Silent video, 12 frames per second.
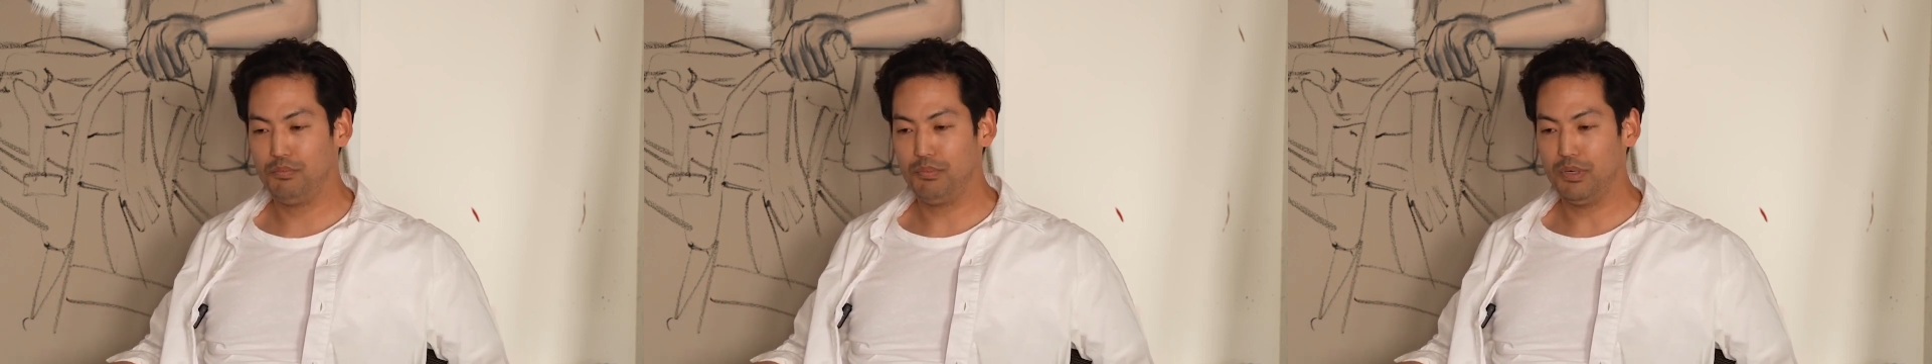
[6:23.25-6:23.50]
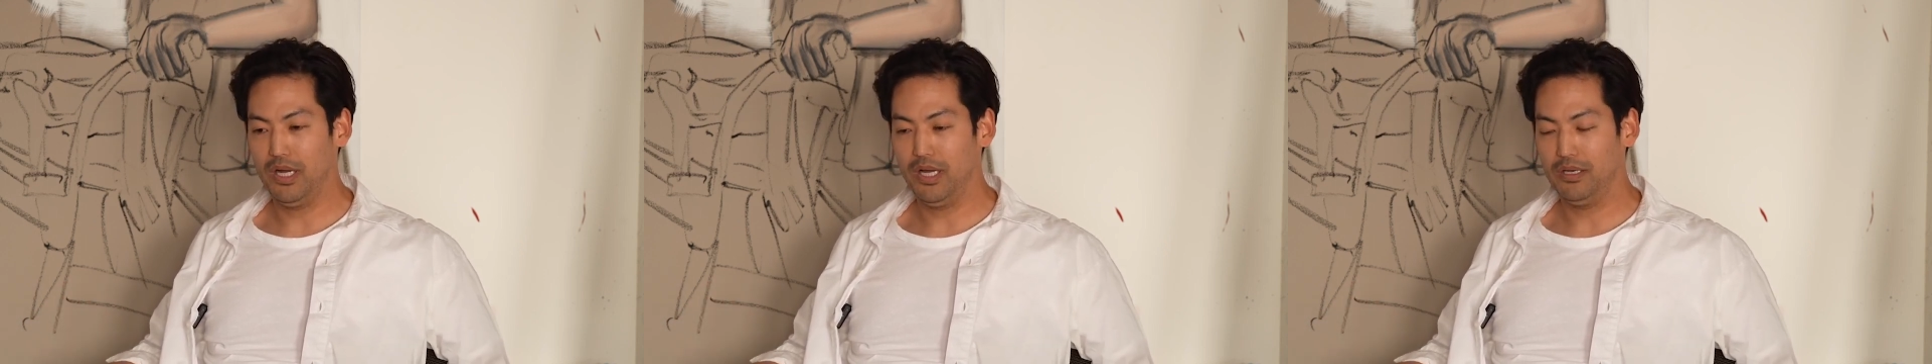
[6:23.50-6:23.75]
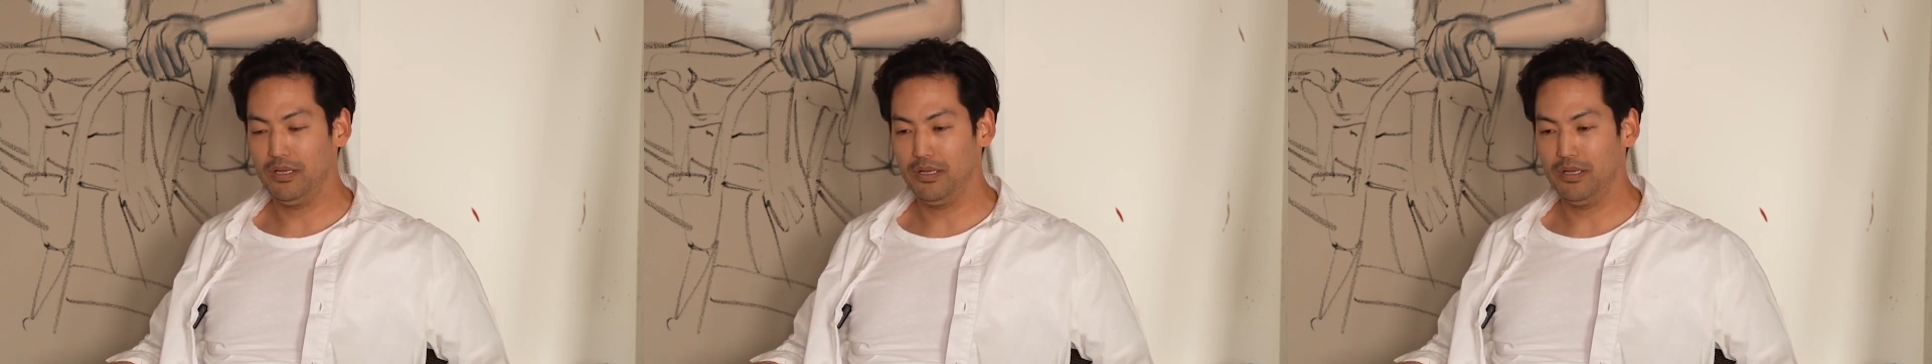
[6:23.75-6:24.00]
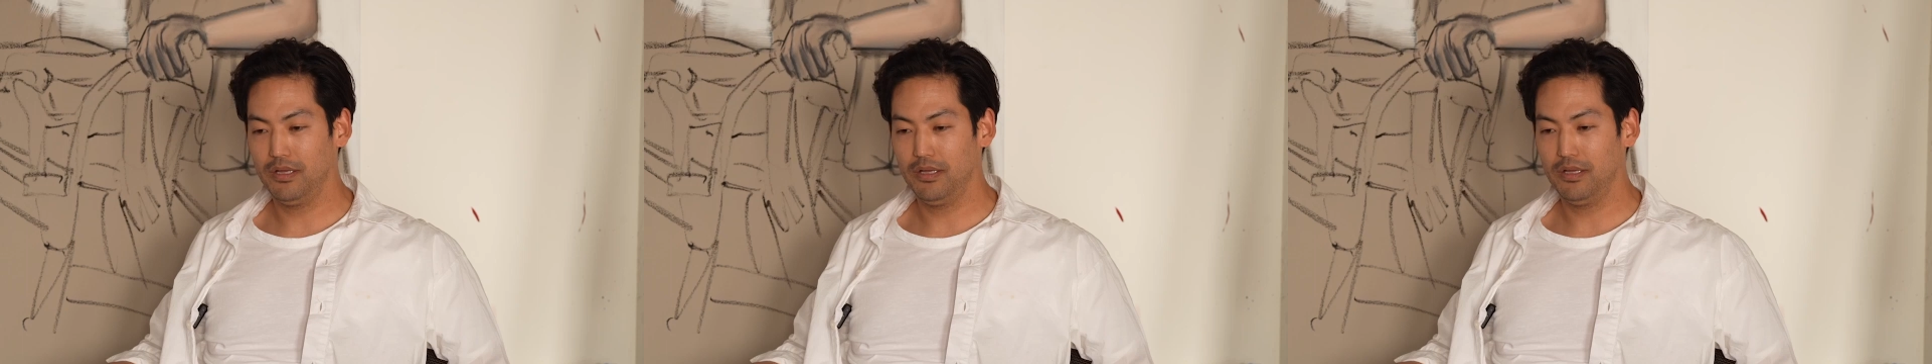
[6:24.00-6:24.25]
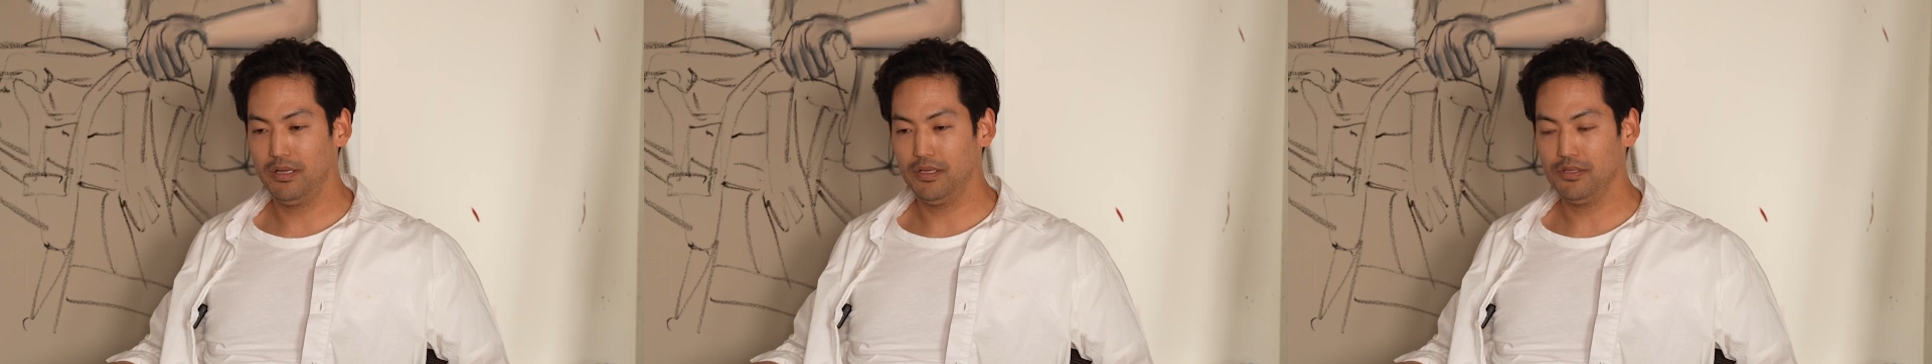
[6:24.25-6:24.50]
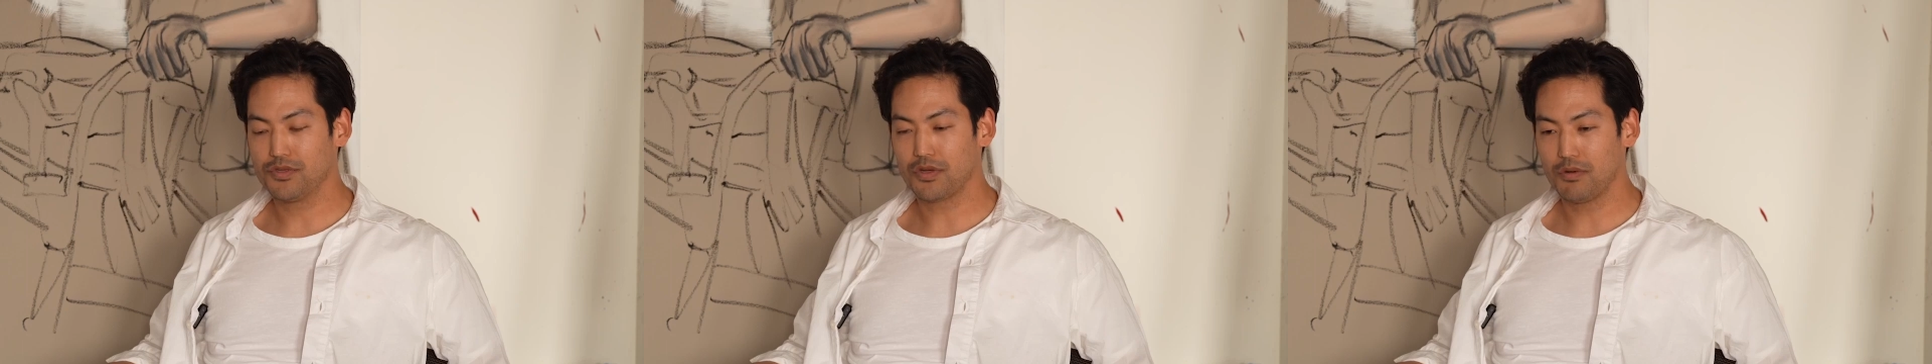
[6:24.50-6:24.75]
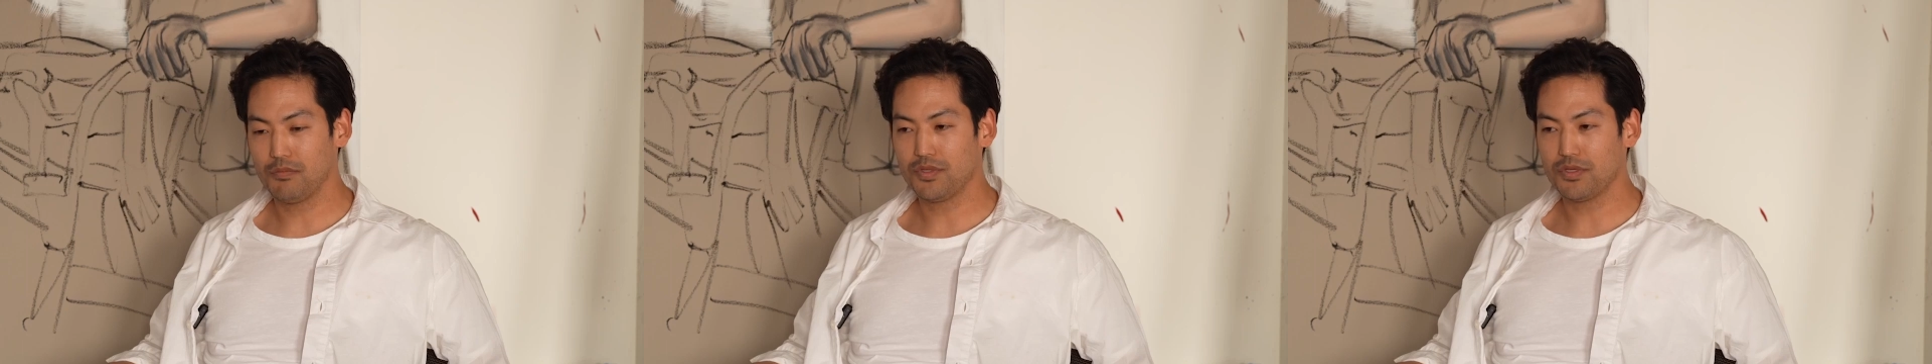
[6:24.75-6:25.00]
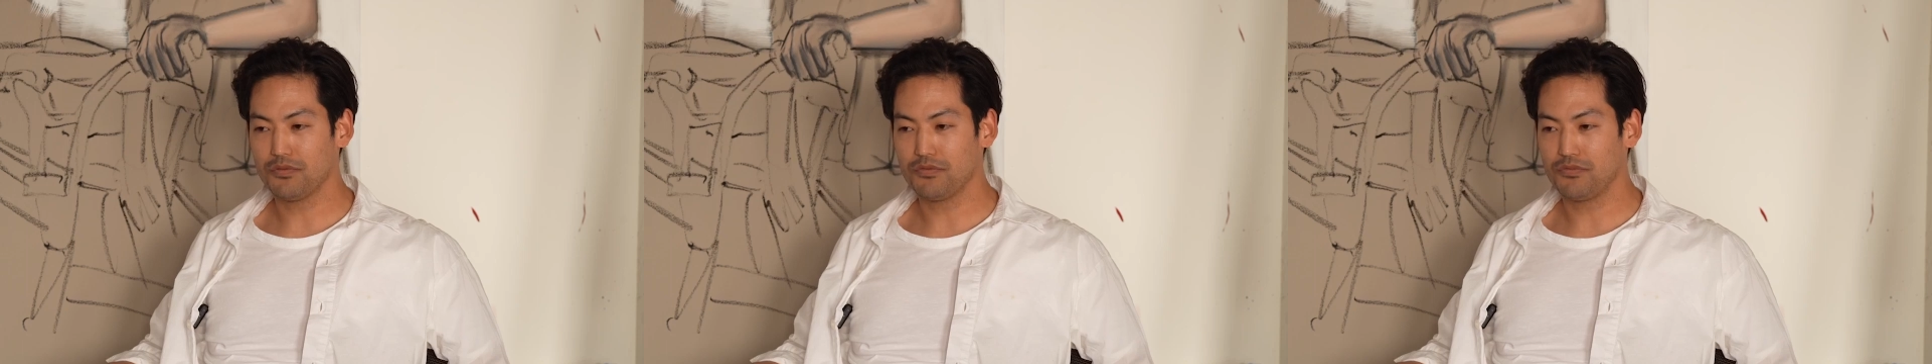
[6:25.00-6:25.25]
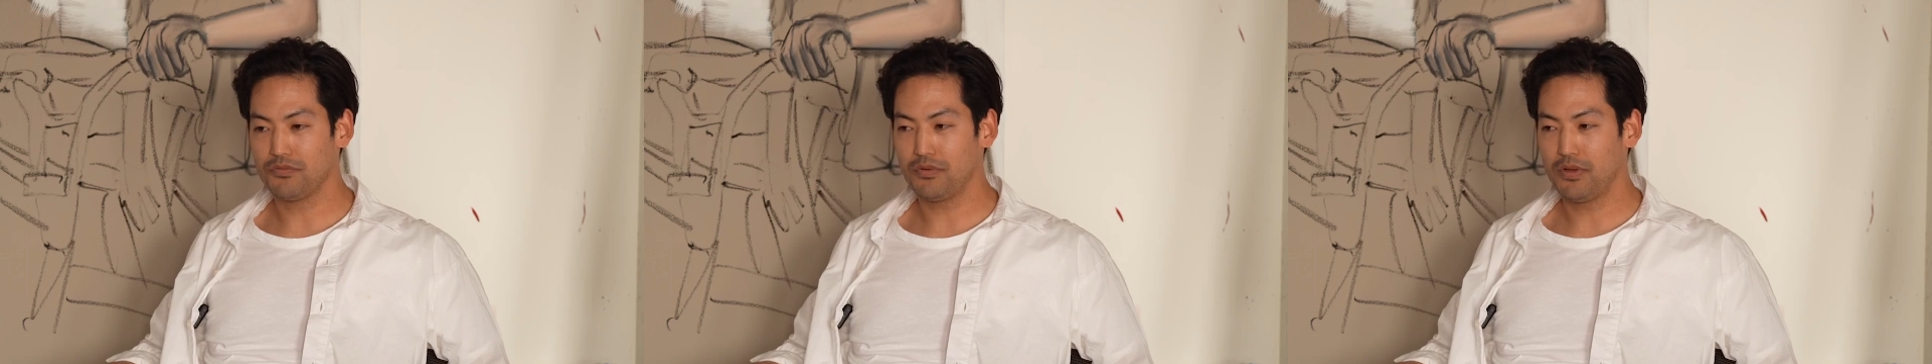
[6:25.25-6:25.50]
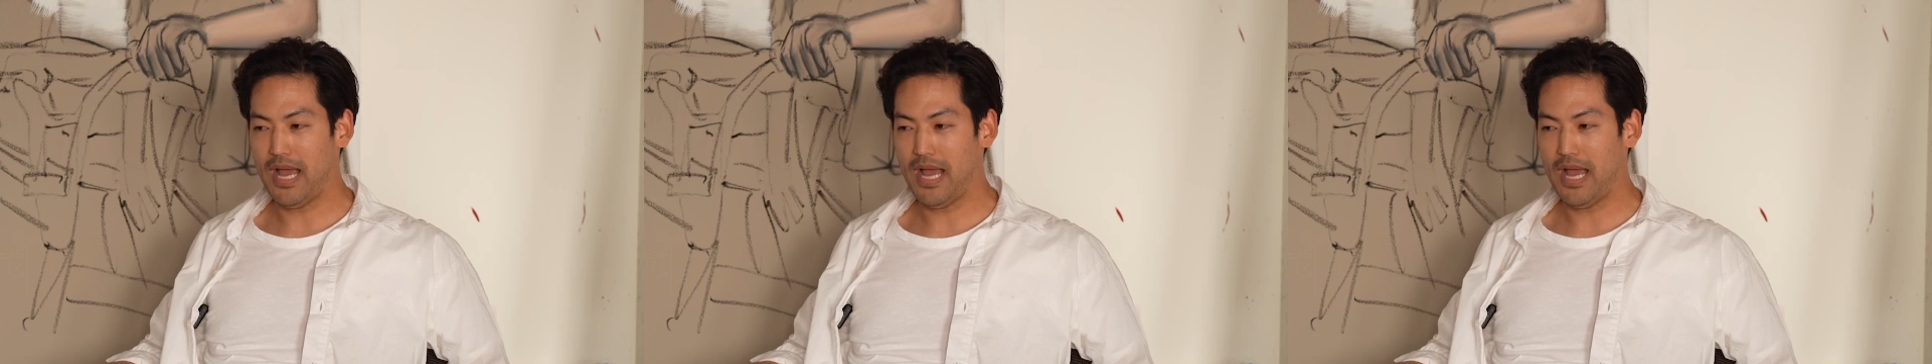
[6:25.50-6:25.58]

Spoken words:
but in terms of